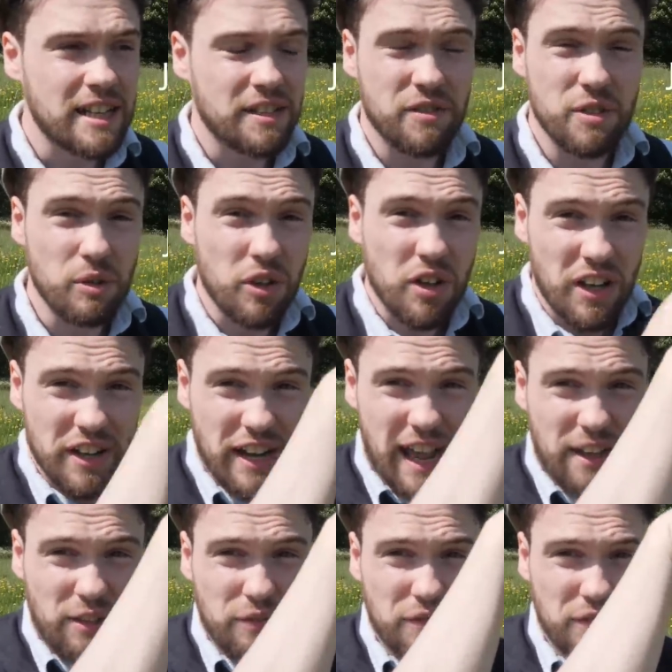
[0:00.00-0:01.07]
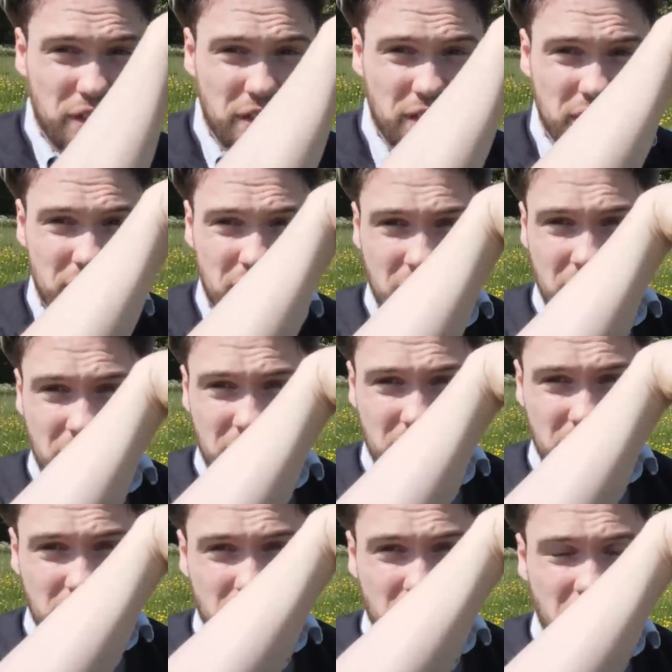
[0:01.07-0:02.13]
If you look at an alpha,
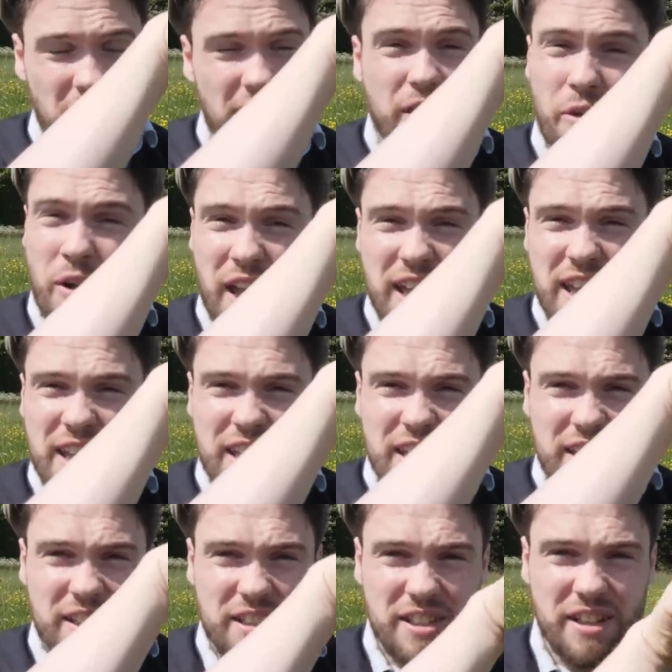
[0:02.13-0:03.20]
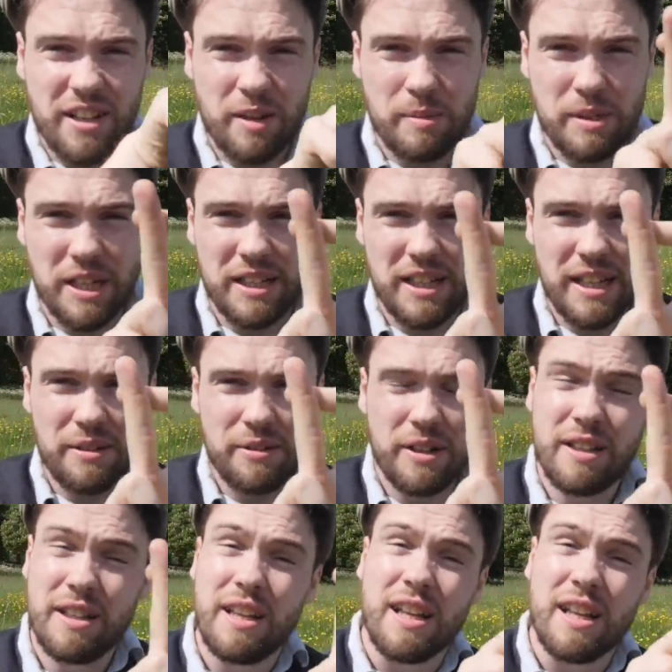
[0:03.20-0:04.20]
you look at letter A, you turn it upside down,